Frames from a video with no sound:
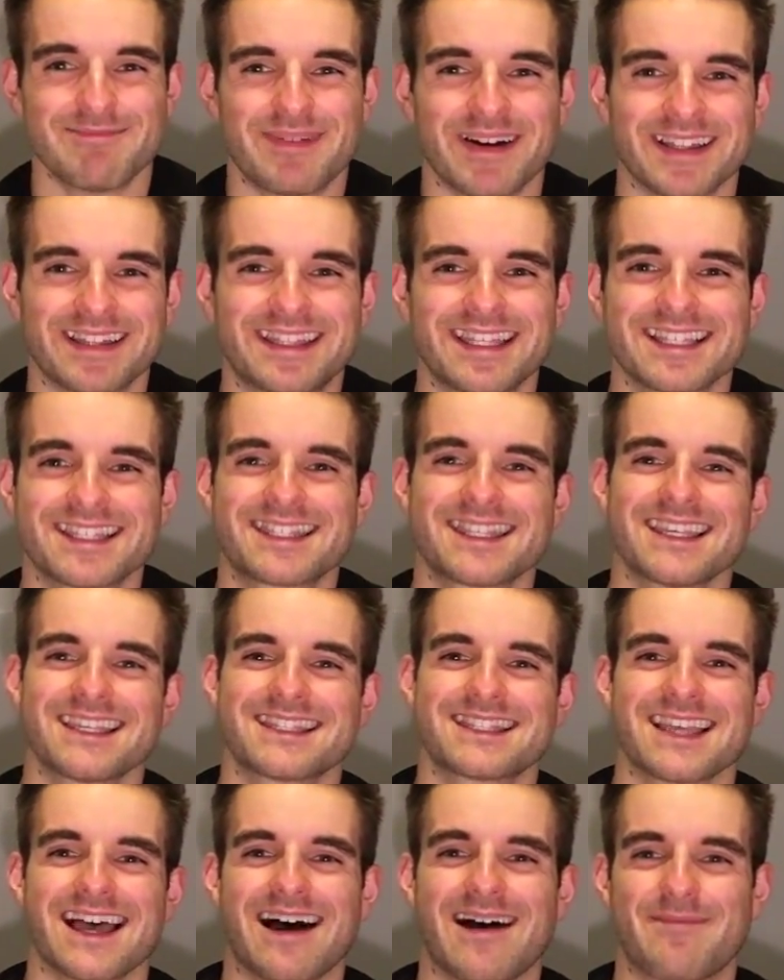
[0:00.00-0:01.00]
But this
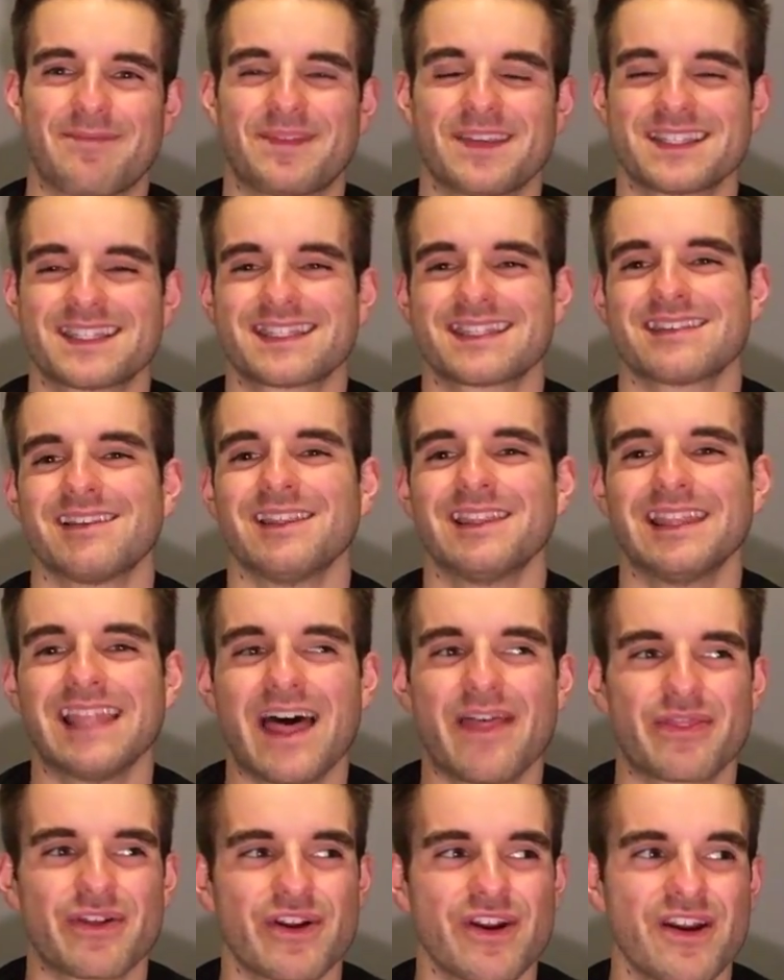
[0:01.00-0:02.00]
is a
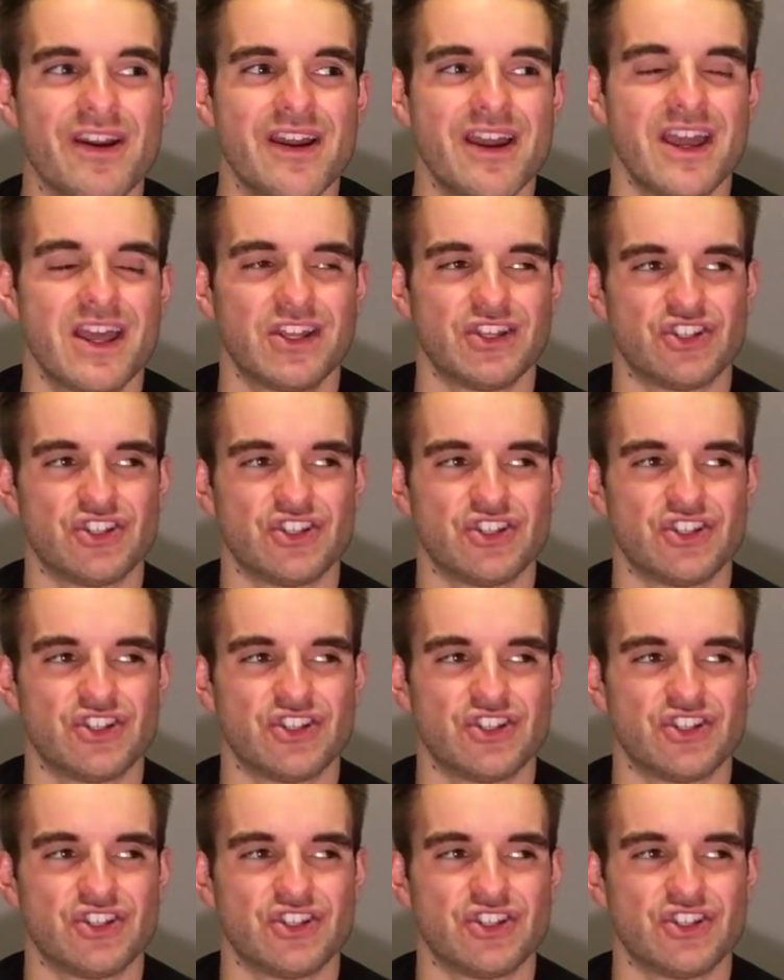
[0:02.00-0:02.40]
leather